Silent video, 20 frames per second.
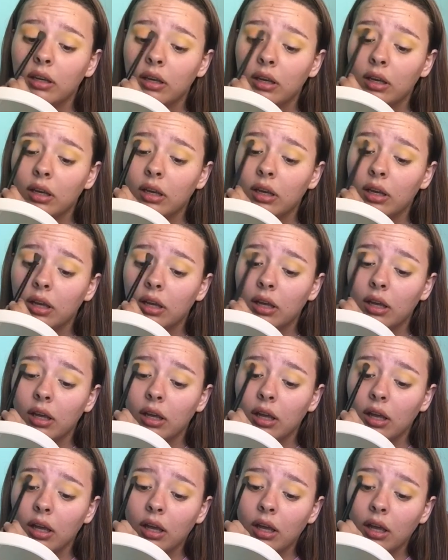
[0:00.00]

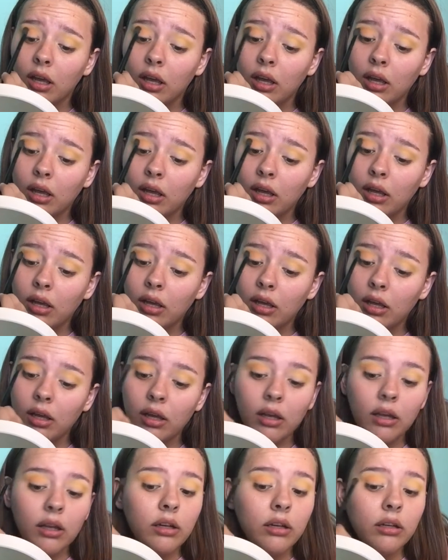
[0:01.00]

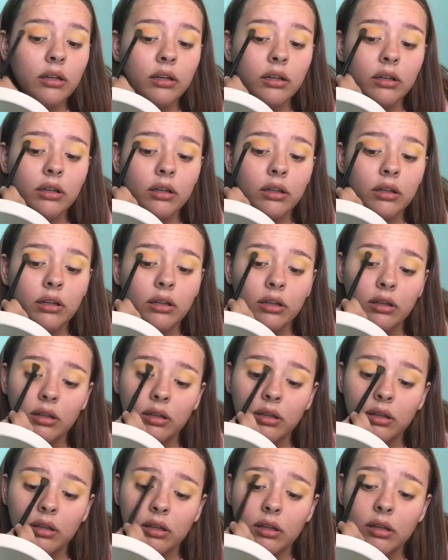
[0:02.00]

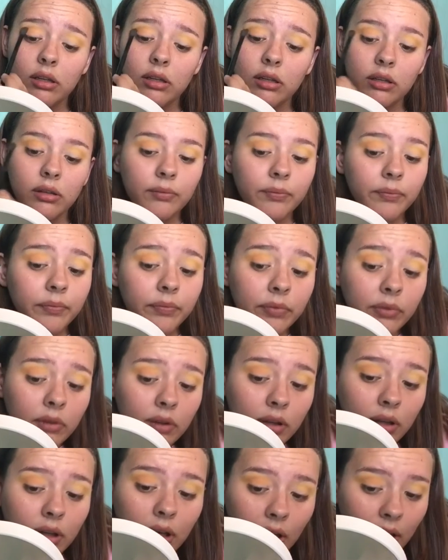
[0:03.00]

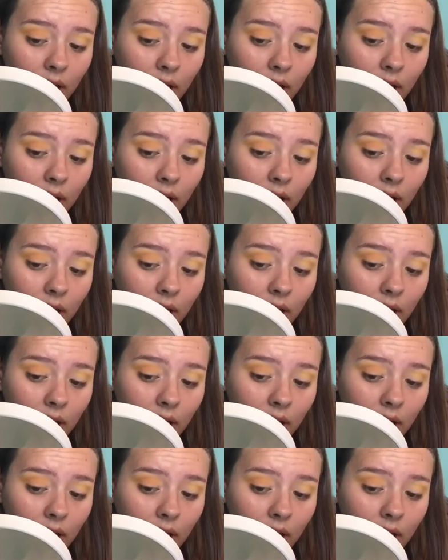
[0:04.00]
(silence)